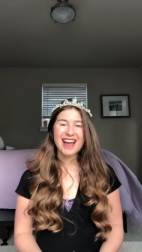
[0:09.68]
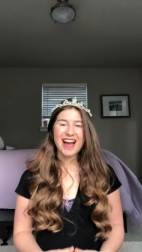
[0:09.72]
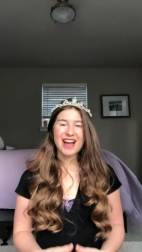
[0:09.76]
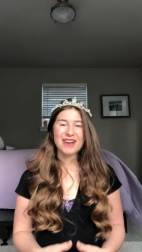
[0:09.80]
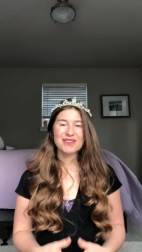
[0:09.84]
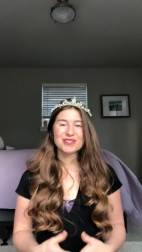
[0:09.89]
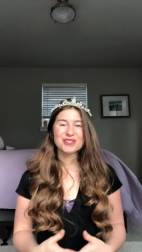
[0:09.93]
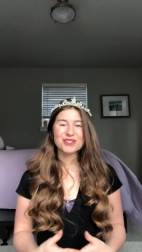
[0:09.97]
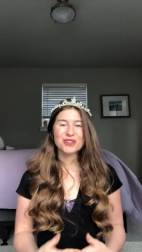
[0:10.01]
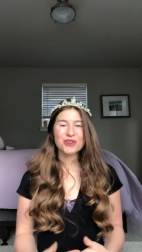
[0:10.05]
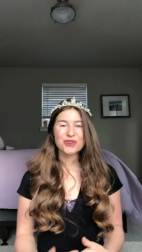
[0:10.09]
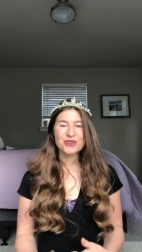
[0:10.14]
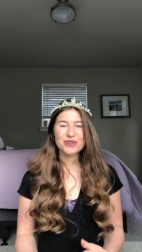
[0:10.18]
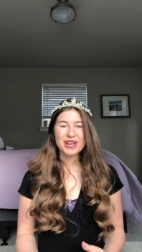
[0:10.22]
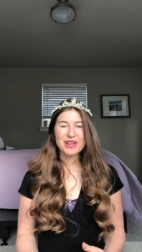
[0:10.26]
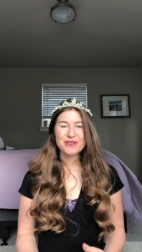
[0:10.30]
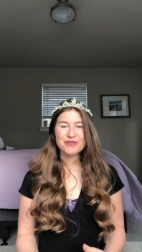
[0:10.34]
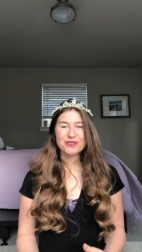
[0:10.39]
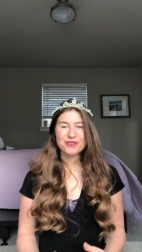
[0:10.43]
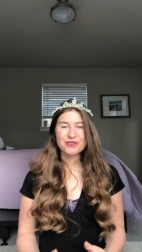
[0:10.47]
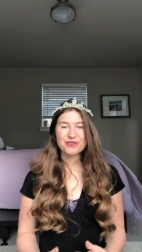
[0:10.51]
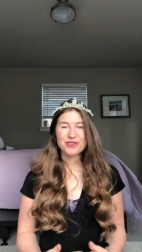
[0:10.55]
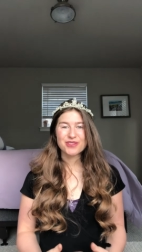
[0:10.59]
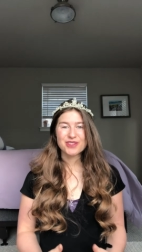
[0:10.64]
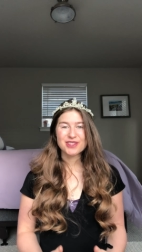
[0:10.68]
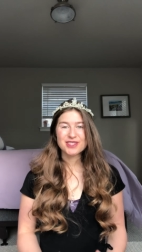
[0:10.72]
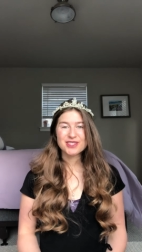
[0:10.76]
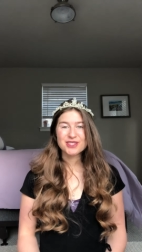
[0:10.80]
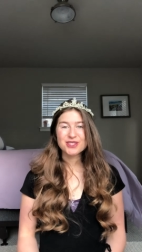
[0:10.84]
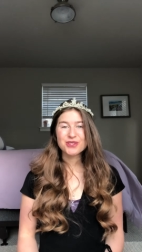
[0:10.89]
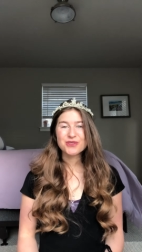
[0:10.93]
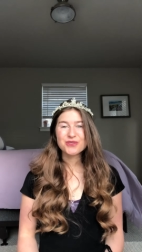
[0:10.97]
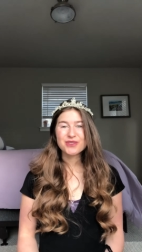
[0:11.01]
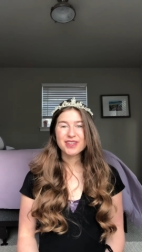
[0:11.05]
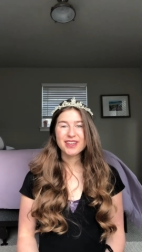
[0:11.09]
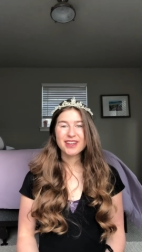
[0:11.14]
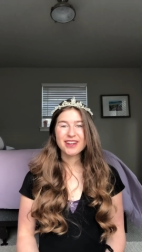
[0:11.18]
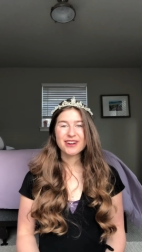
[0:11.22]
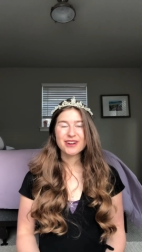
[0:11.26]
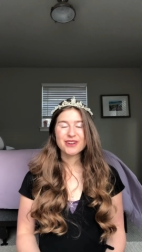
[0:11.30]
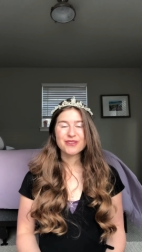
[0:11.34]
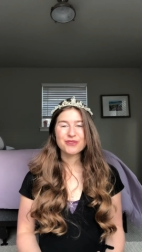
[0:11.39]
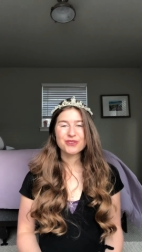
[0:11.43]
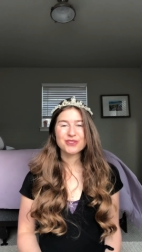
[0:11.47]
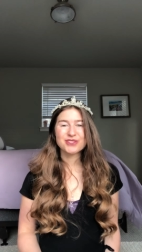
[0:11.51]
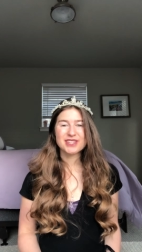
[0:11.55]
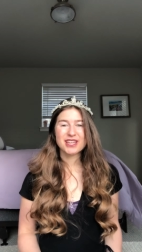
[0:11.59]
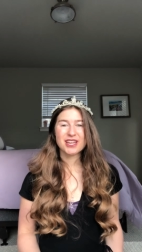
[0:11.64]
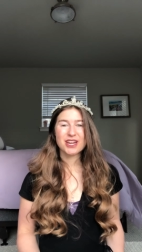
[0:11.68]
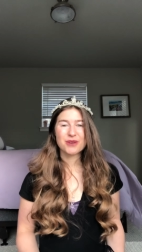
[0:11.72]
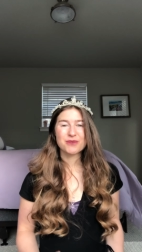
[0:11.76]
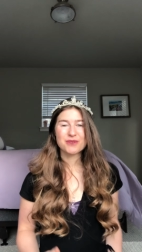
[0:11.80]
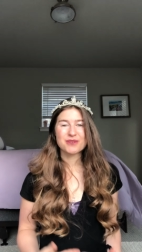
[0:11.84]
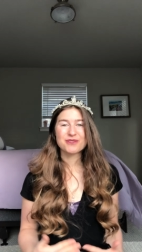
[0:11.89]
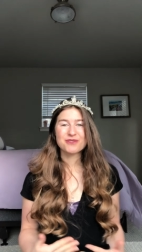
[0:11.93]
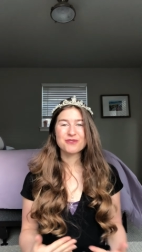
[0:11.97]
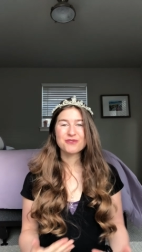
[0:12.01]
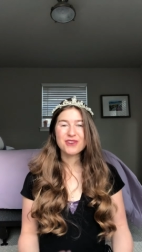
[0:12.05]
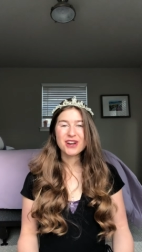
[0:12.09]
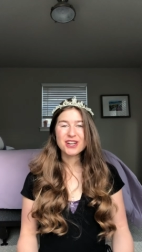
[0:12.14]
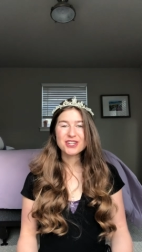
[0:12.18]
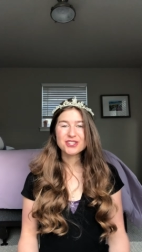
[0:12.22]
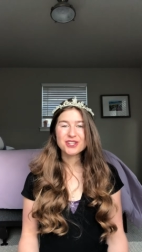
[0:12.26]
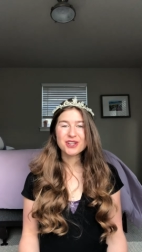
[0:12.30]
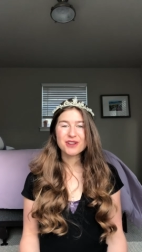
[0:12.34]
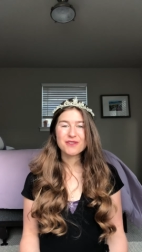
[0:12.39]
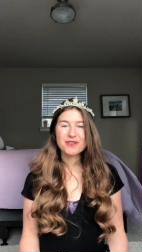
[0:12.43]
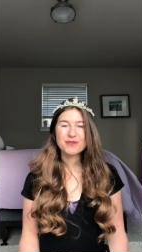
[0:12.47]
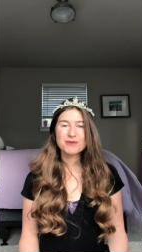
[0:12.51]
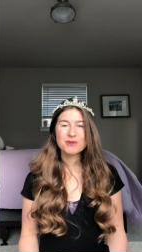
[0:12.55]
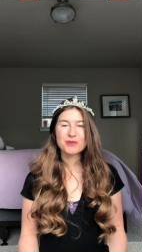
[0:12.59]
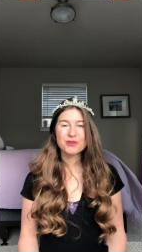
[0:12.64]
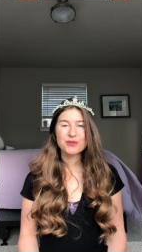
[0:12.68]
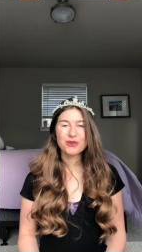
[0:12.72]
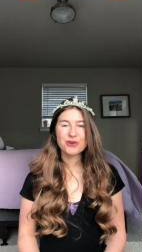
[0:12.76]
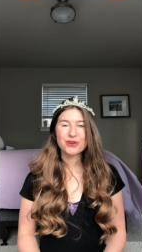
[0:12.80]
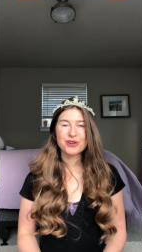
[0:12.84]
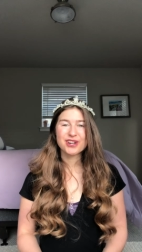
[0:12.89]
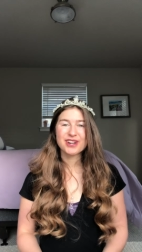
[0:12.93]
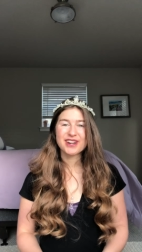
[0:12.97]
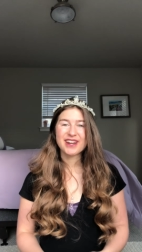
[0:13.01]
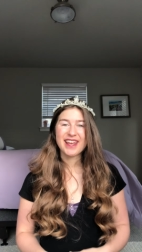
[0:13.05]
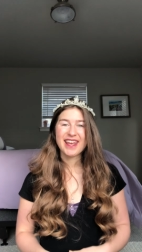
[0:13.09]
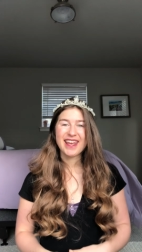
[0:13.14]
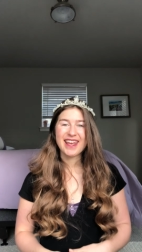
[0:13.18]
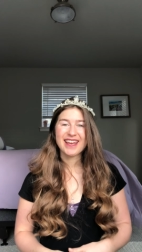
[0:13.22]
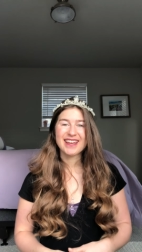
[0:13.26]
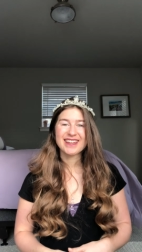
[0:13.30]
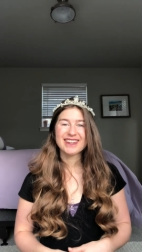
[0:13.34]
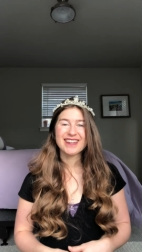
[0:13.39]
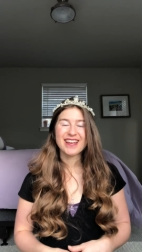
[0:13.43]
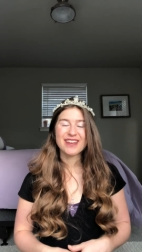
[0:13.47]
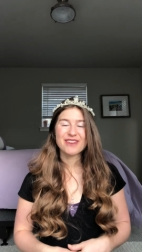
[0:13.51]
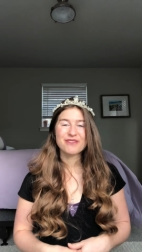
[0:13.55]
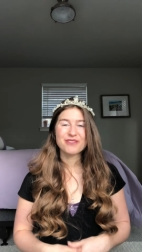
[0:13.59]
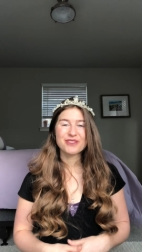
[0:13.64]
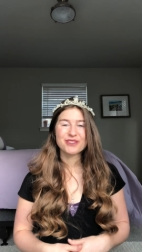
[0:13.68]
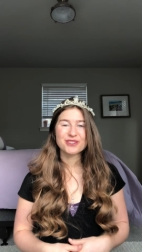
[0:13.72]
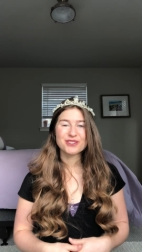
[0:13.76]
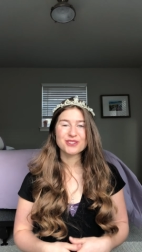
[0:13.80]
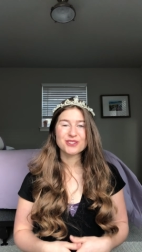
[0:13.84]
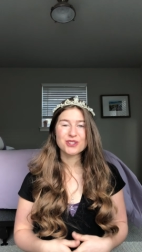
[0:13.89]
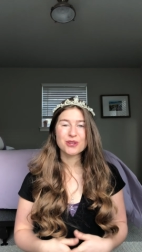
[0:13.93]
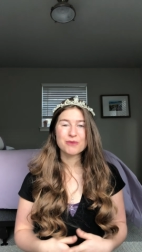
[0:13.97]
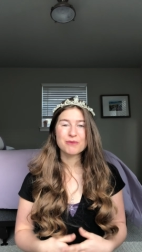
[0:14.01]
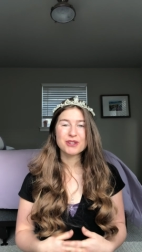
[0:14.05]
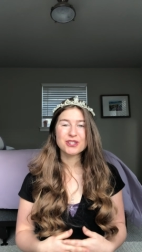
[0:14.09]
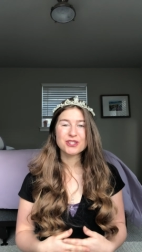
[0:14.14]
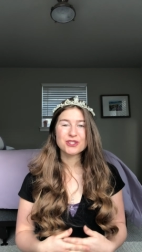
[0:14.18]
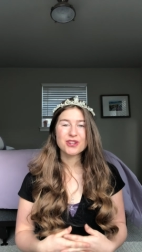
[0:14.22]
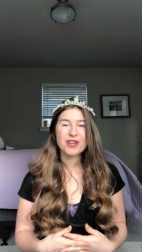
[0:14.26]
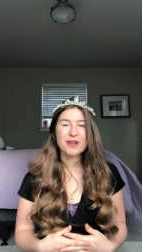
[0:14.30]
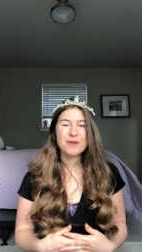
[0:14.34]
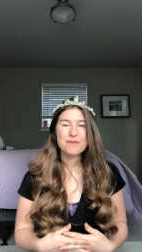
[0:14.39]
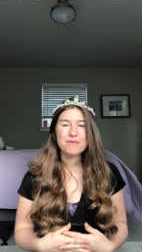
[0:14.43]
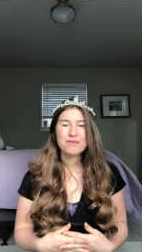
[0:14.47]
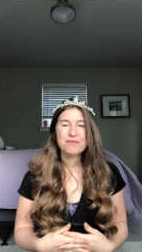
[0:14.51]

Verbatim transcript: I'm so grateful for this new year. It feels like a refreshing from the Lord, and I feel so much